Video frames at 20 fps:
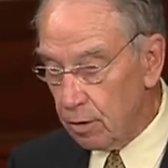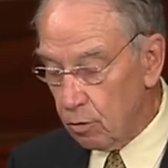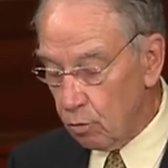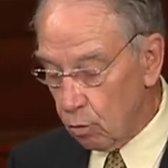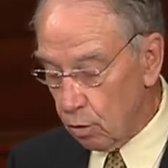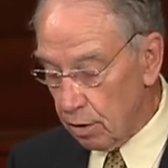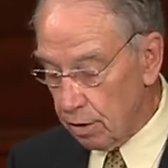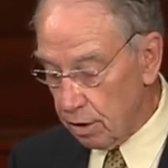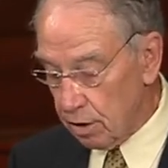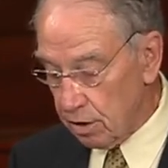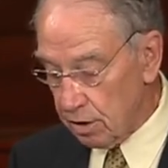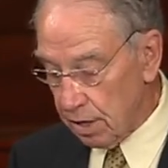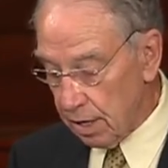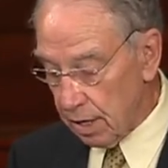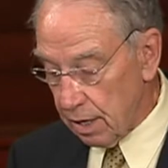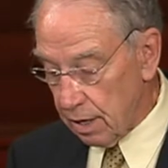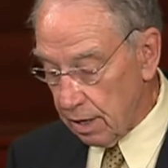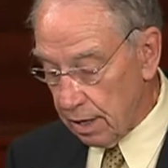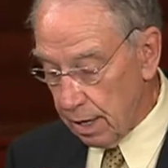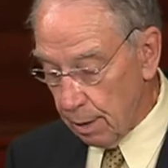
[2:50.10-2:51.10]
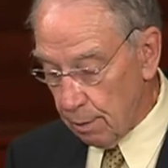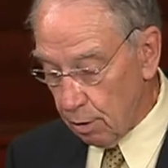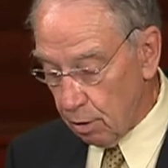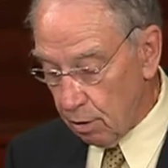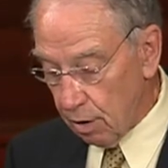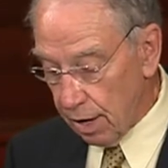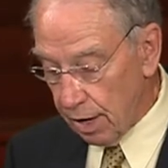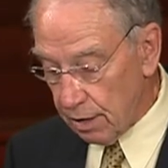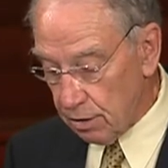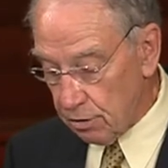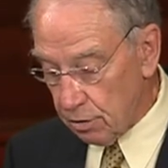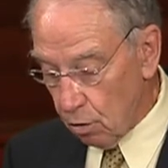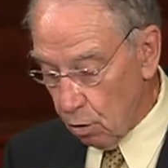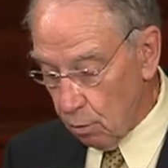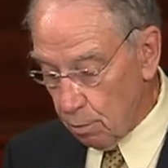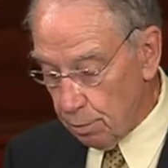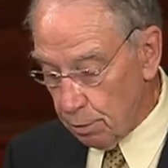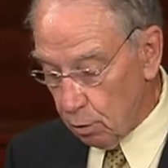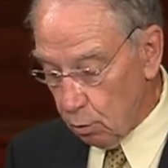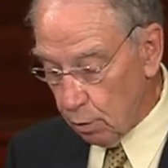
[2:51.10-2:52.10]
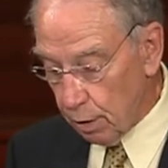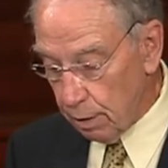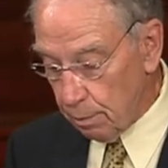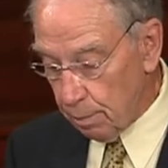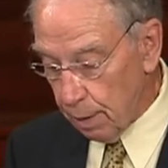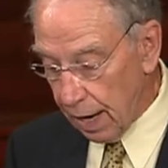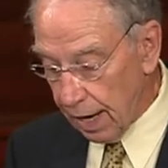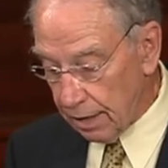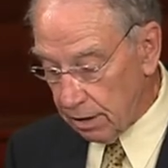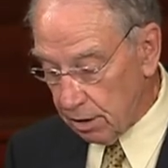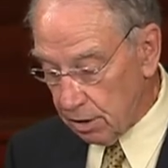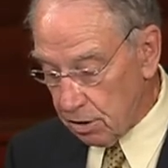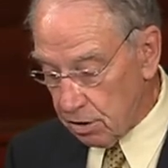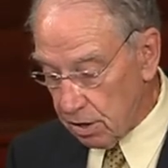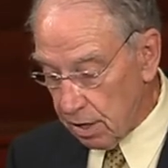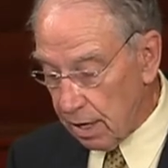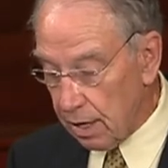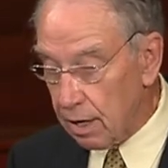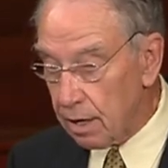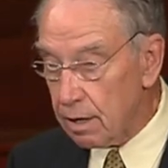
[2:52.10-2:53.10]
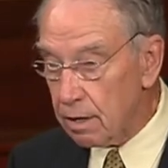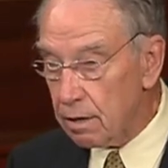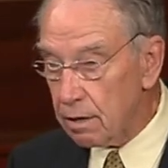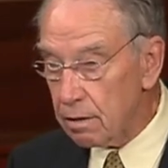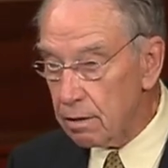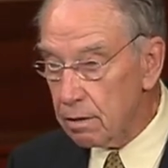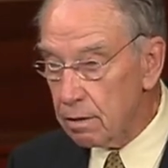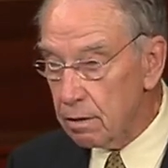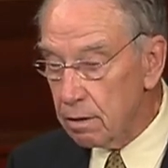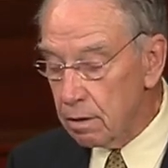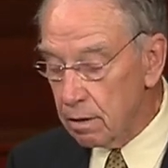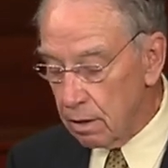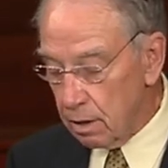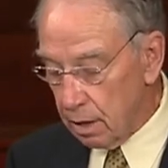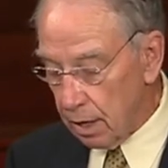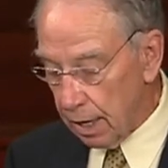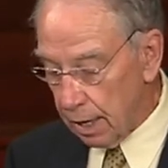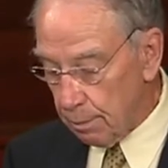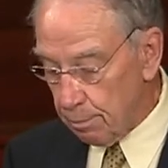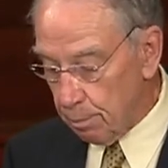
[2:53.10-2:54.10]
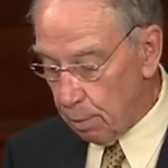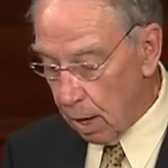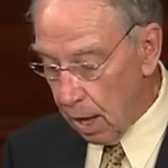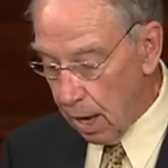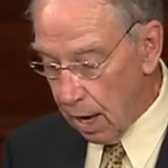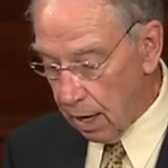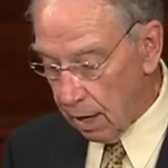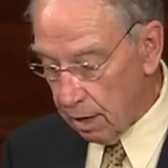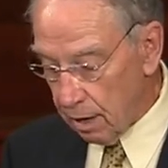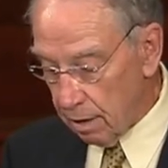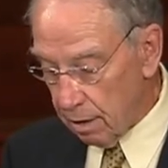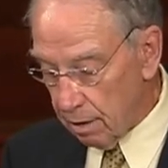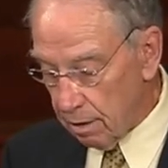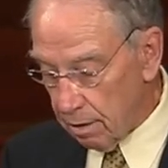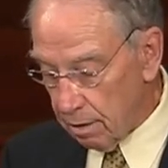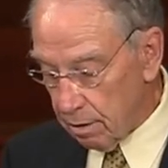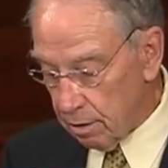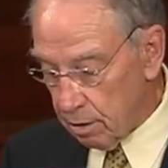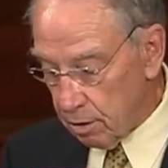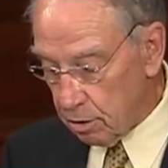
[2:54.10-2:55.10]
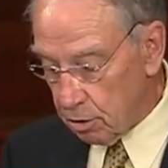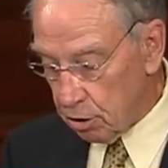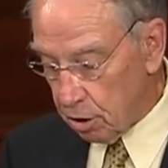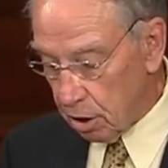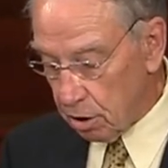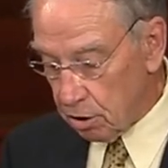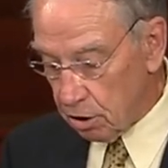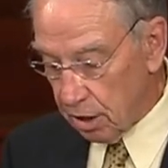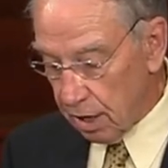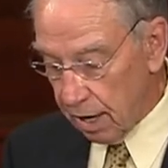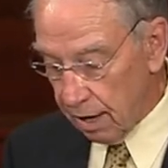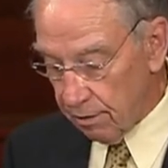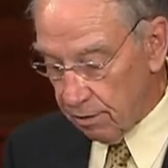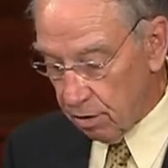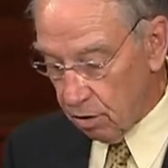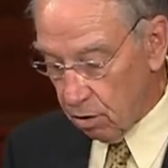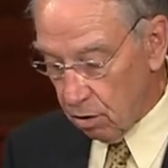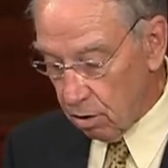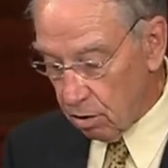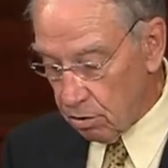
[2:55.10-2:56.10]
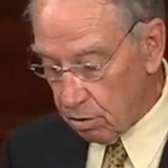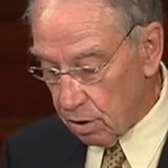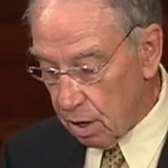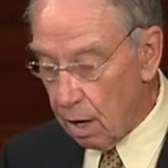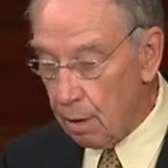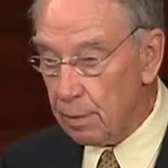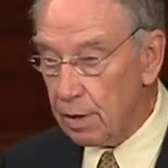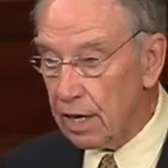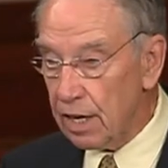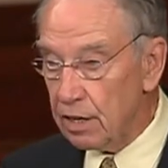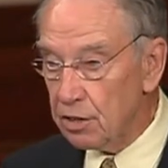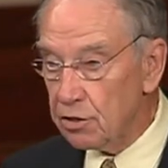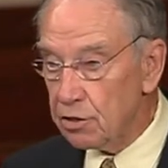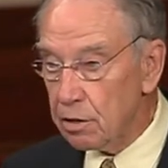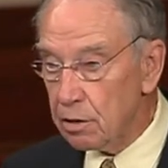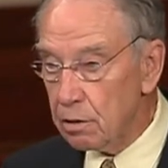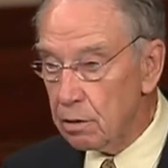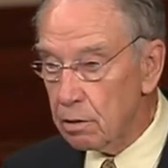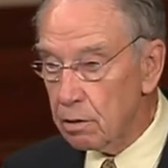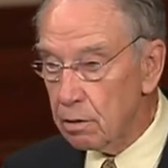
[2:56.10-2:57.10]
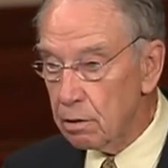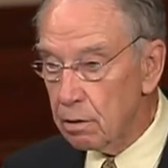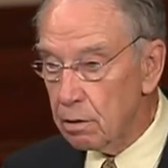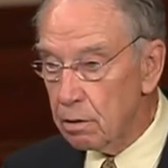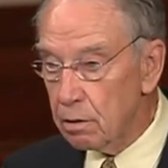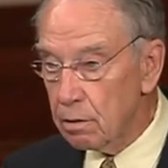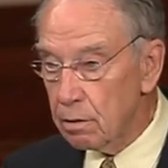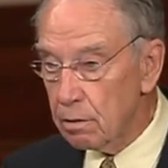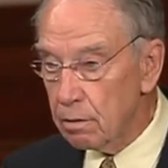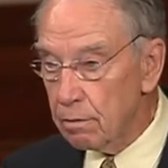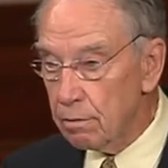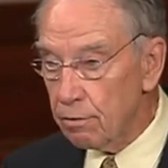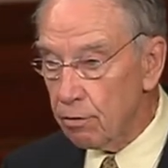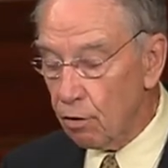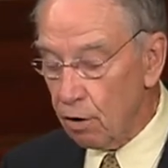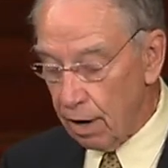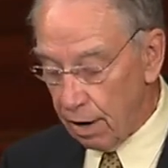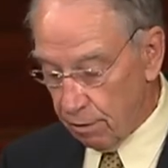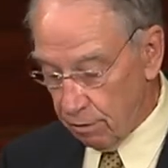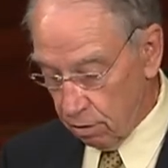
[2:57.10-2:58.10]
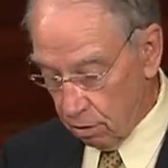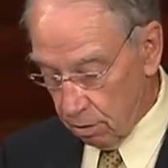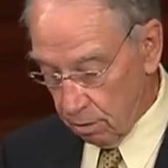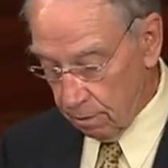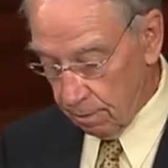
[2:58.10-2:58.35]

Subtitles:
when the Senate Democrats hope to win back the Senate and block Judge Kavanaugh's nomination forever.